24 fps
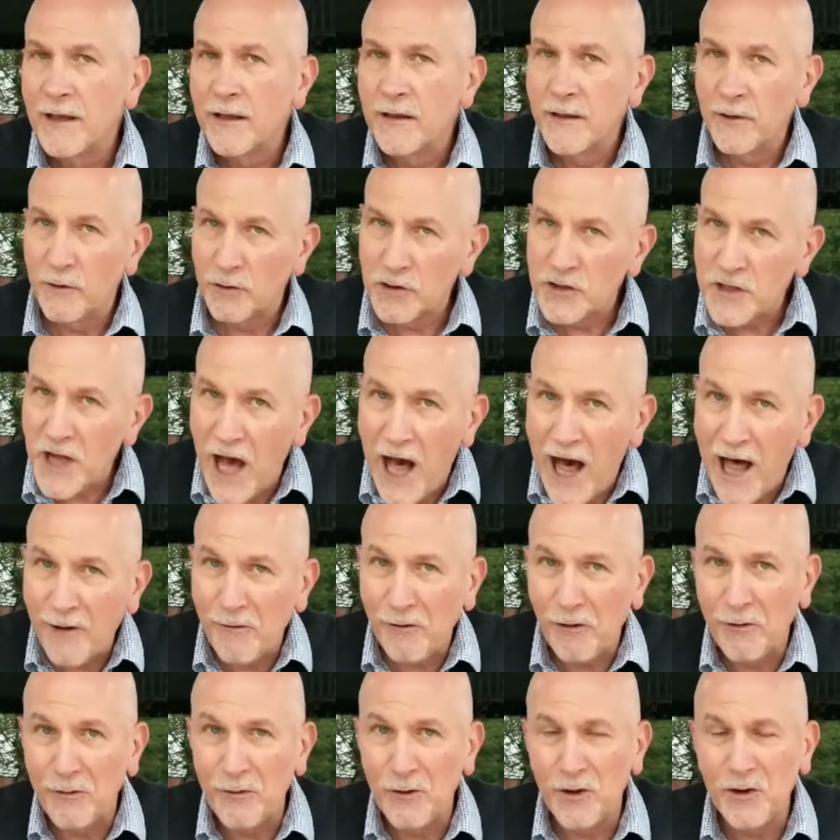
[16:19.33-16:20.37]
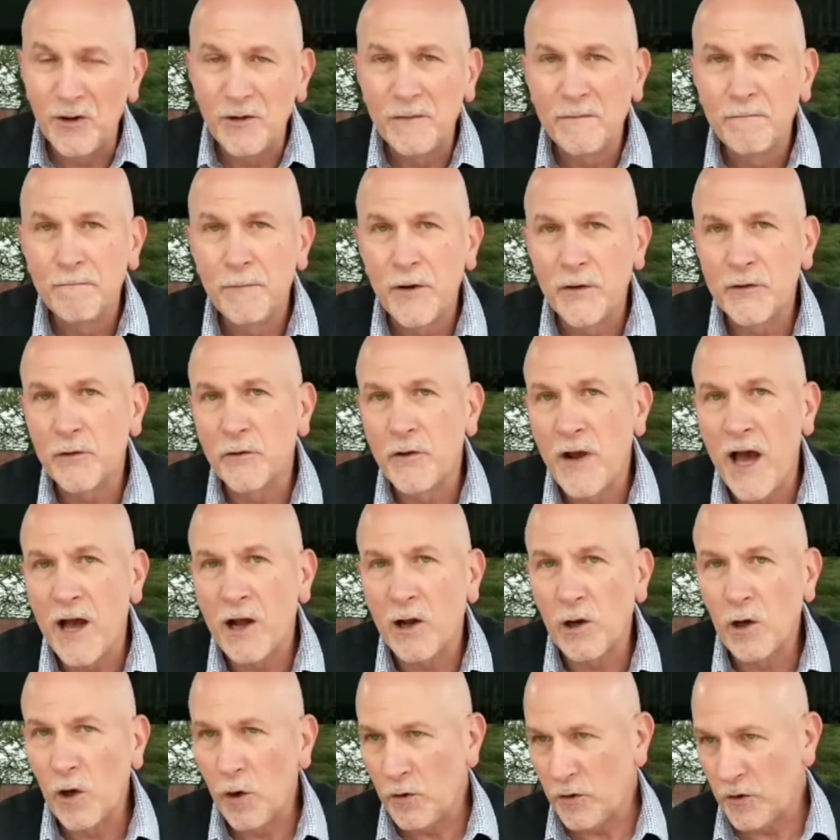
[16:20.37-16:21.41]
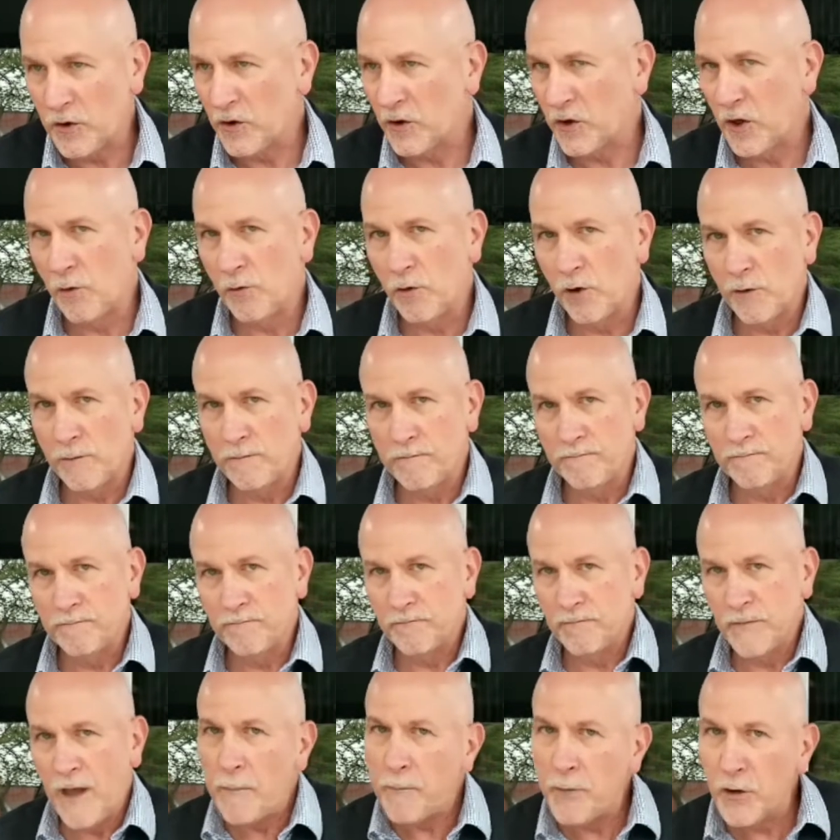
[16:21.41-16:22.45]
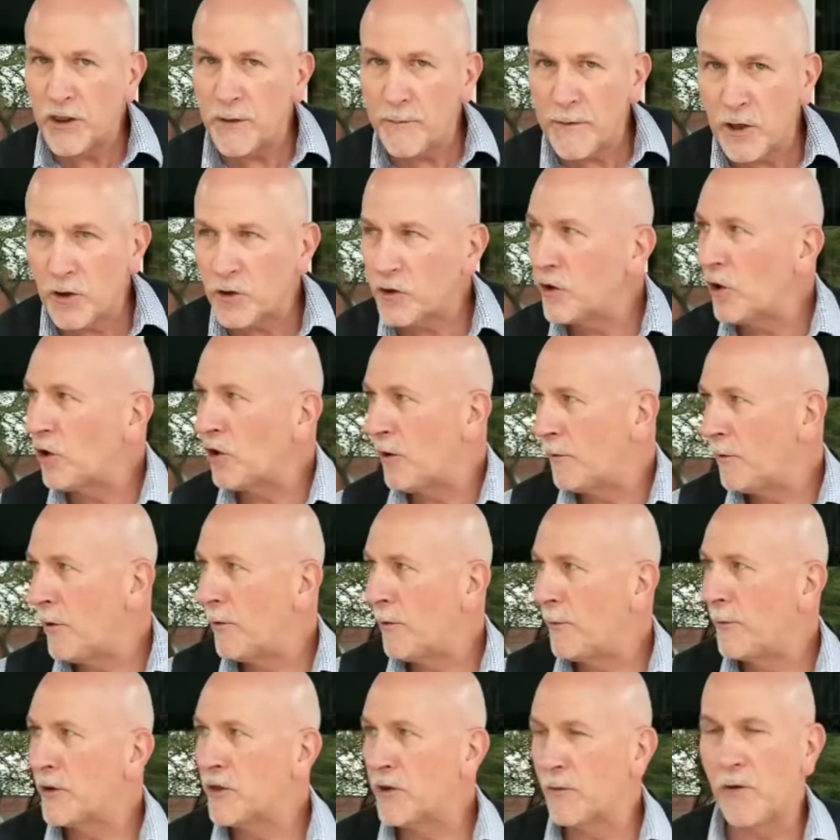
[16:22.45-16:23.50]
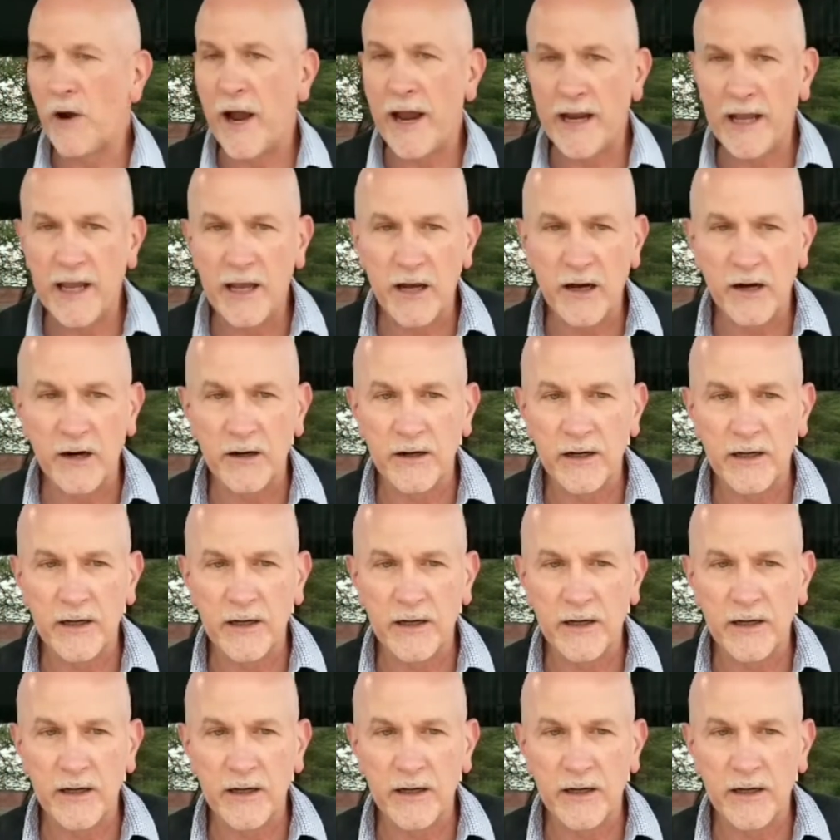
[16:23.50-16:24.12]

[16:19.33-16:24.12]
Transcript: They're tolerable, but they're not close. And so we'll not put them in a circle, but we'll put them right here.